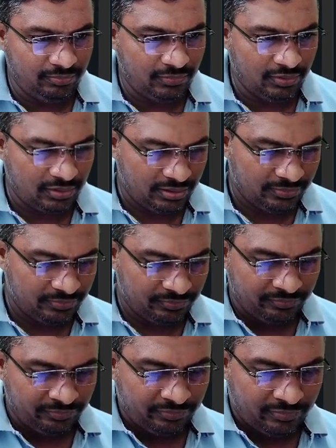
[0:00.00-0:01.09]
Okay,
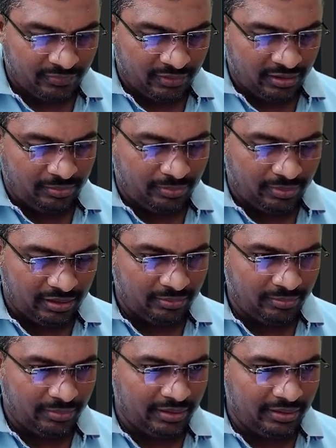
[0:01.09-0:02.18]

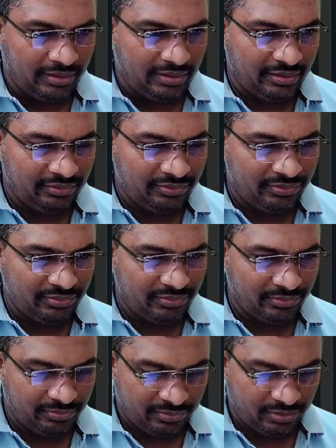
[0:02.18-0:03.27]
department df
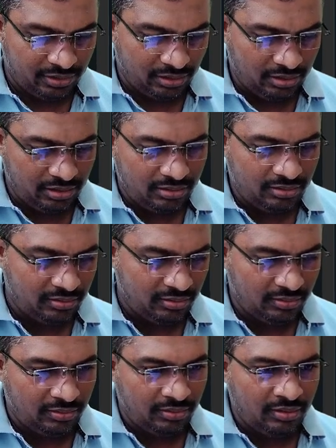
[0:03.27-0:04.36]
dot
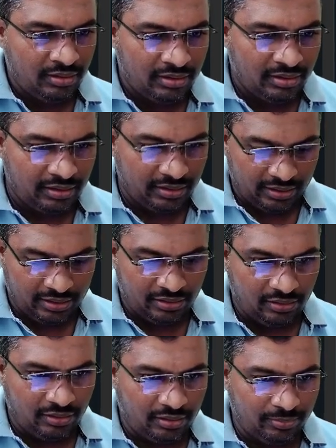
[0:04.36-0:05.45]
create
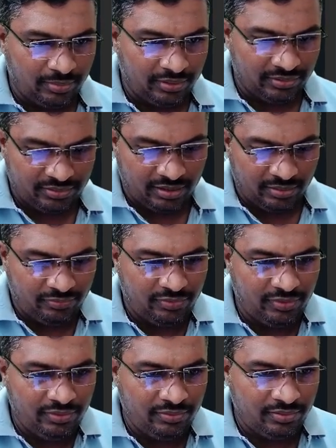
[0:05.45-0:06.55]
or replace stamp
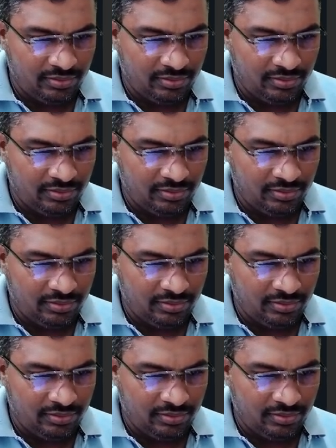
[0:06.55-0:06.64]
view.